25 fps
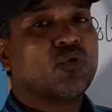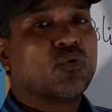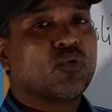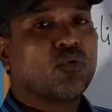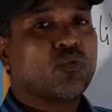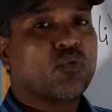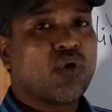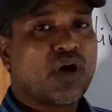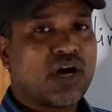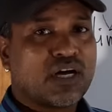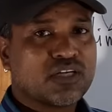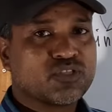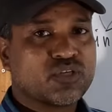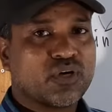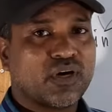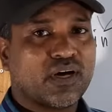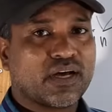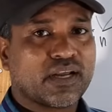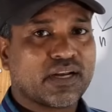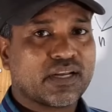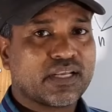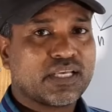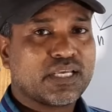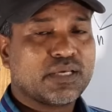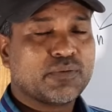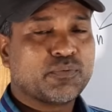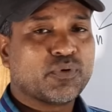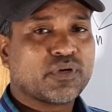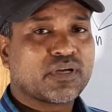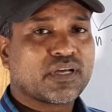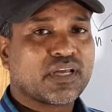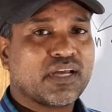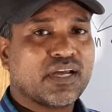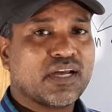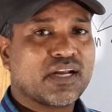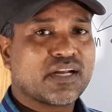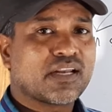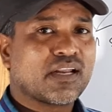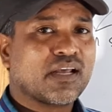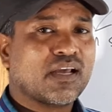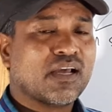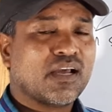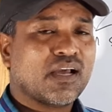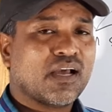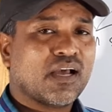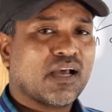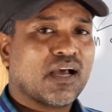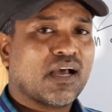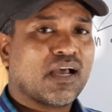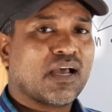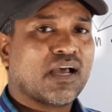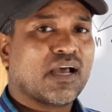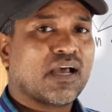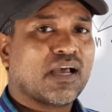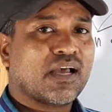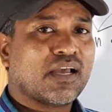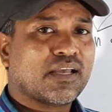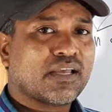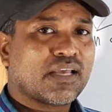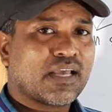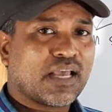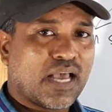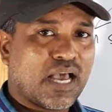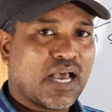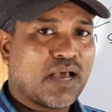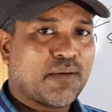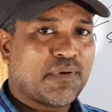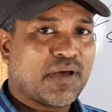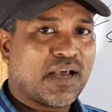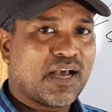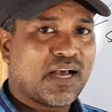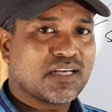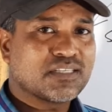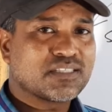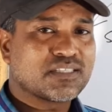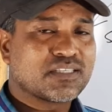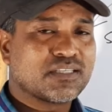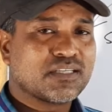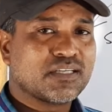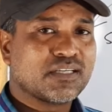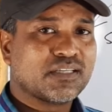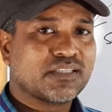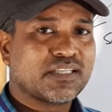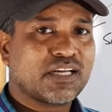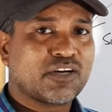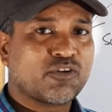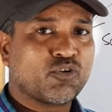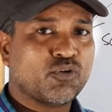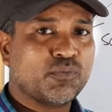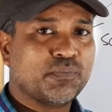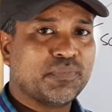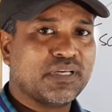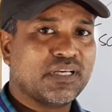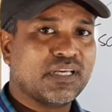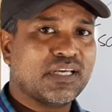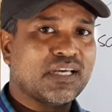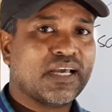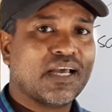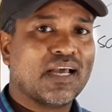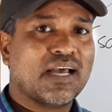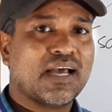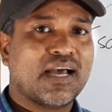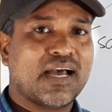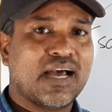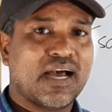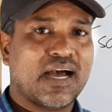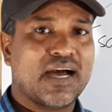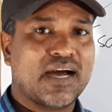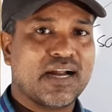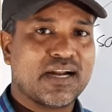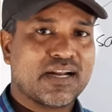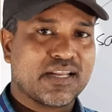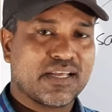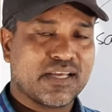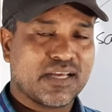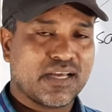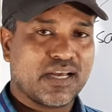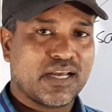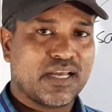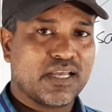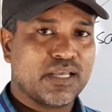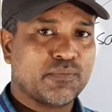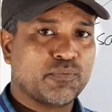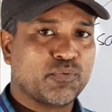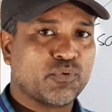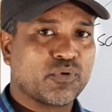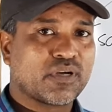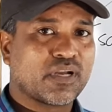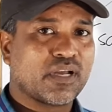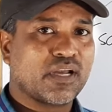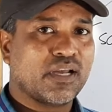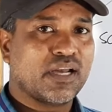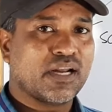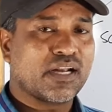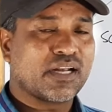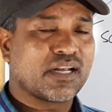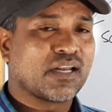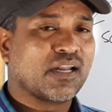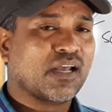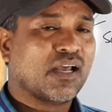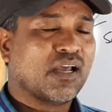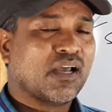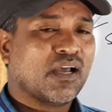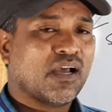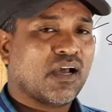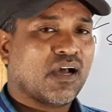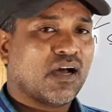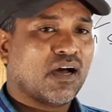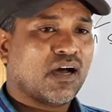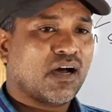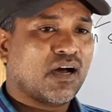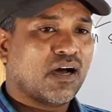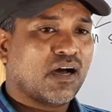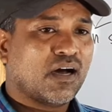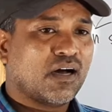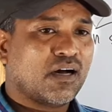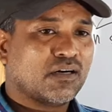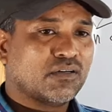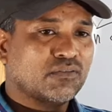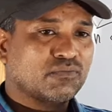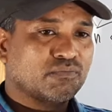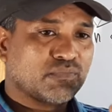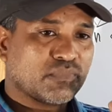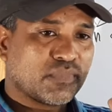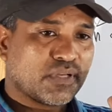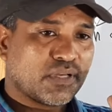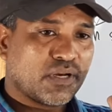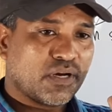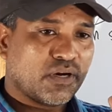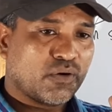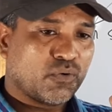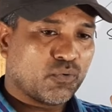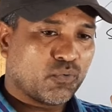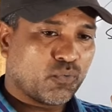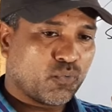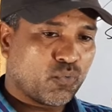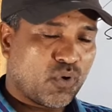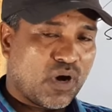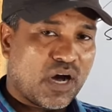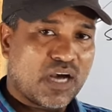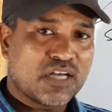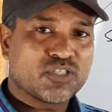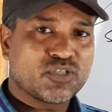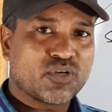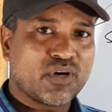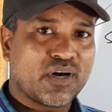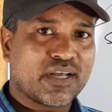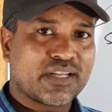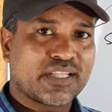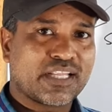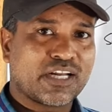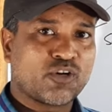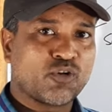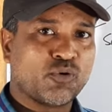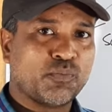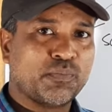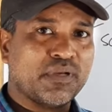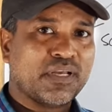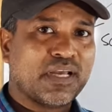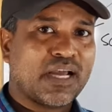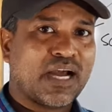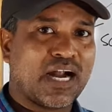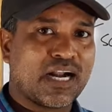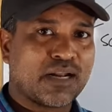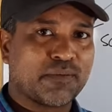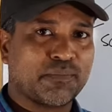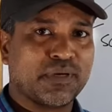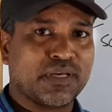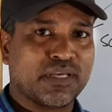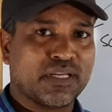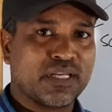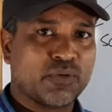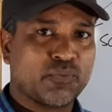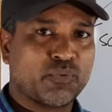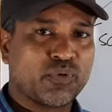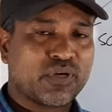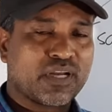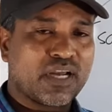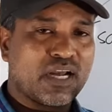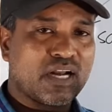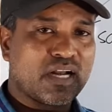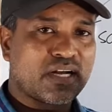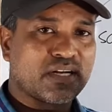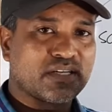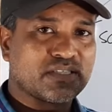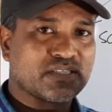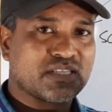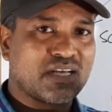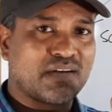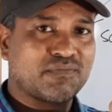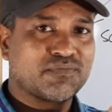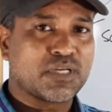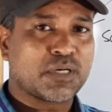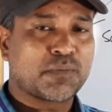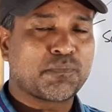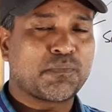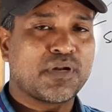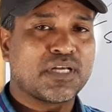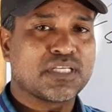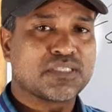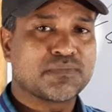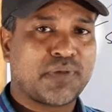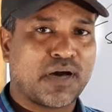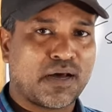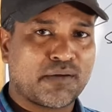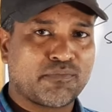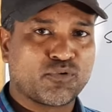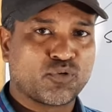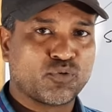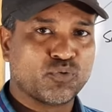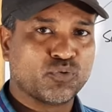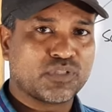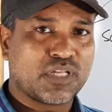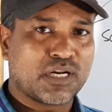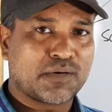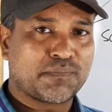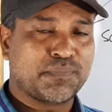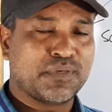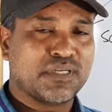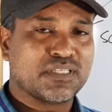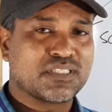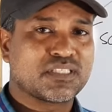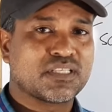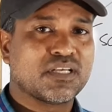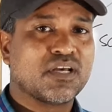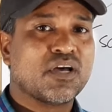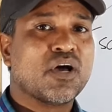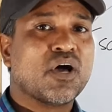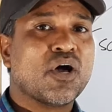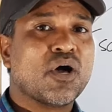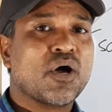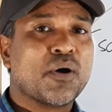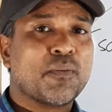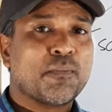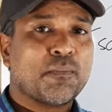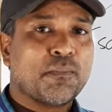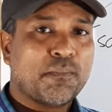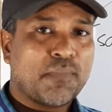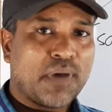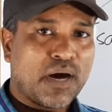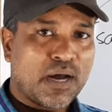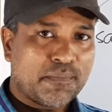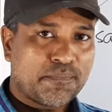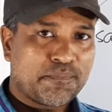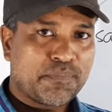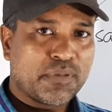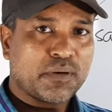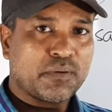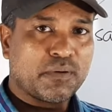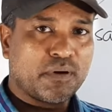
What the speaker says: was, were. If we get have, has, that will be had. If we get was, were, that will be had been. If we get subject plus verb 2, that means verb,